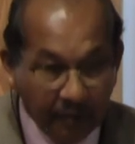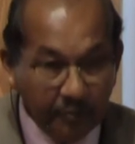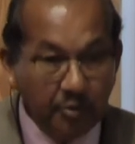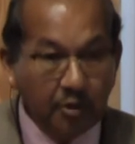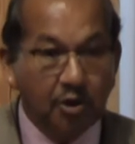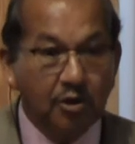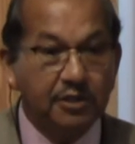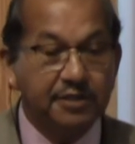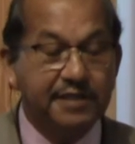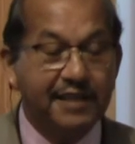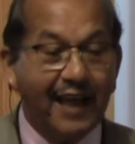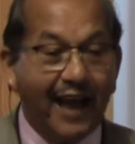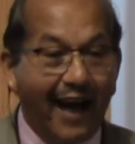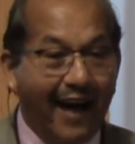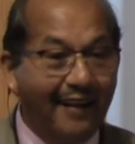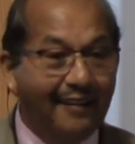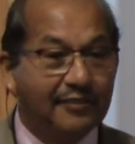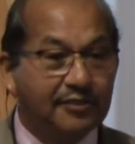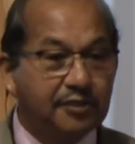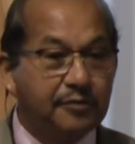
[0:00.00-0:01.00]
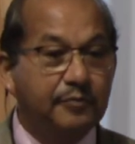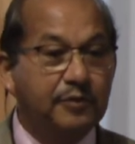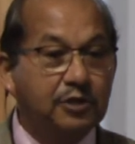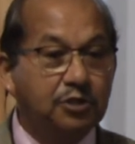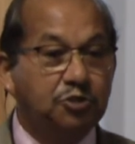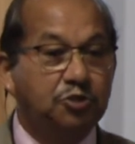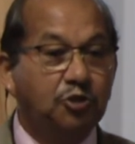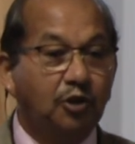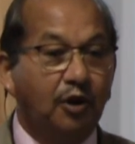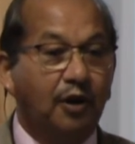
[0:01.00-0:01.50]
because the
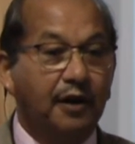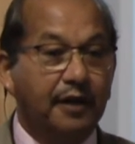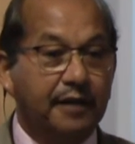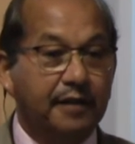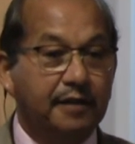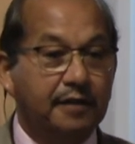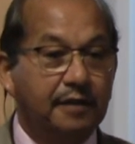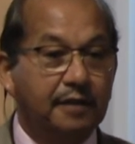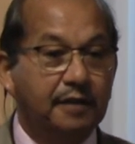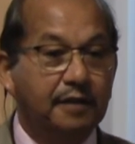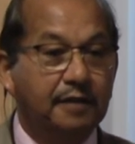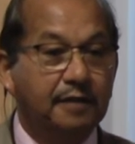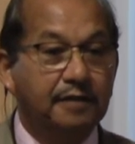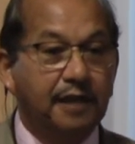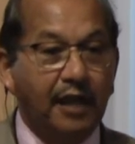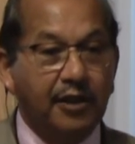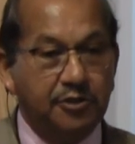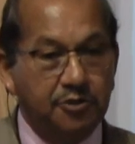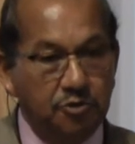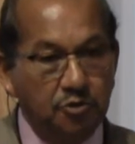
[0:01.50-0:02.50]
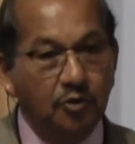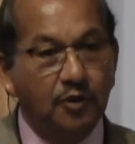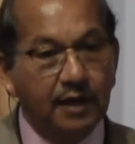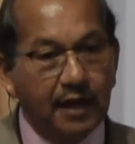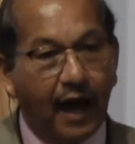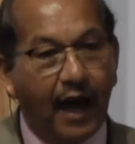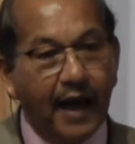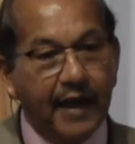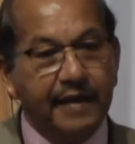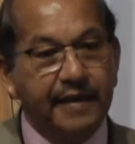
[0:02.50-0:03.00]
ultimate joy that you
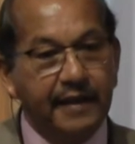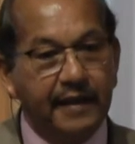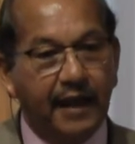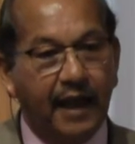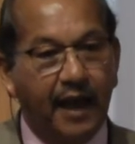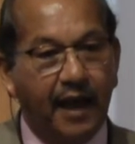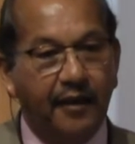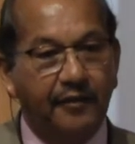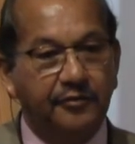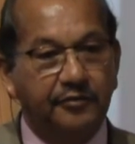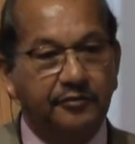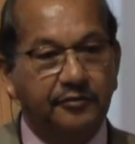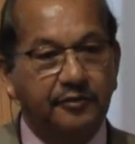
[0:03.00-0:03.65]
and I can have